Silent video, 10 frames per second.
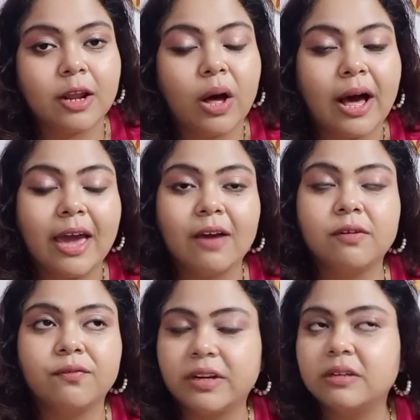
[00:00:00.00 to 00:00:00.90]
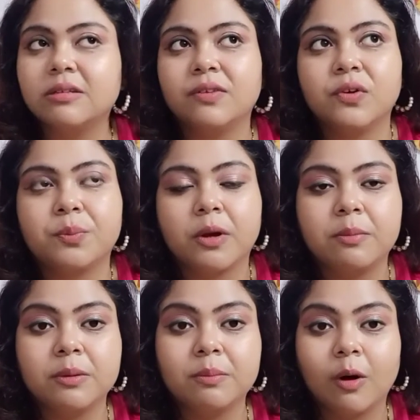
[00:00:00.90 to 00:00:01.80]
Now I have a very severe
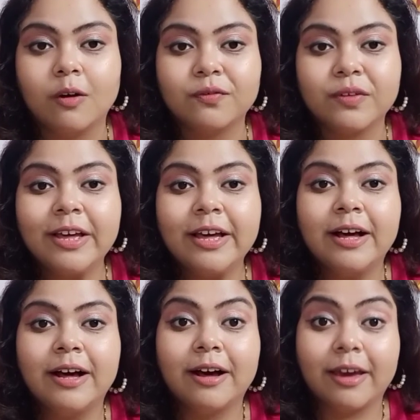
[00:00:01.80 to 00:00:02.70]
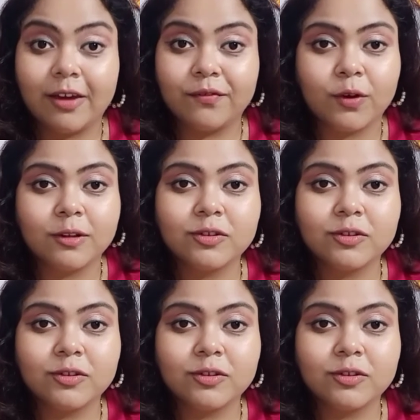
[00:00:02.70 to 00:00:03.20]
problem of uh, hair fall.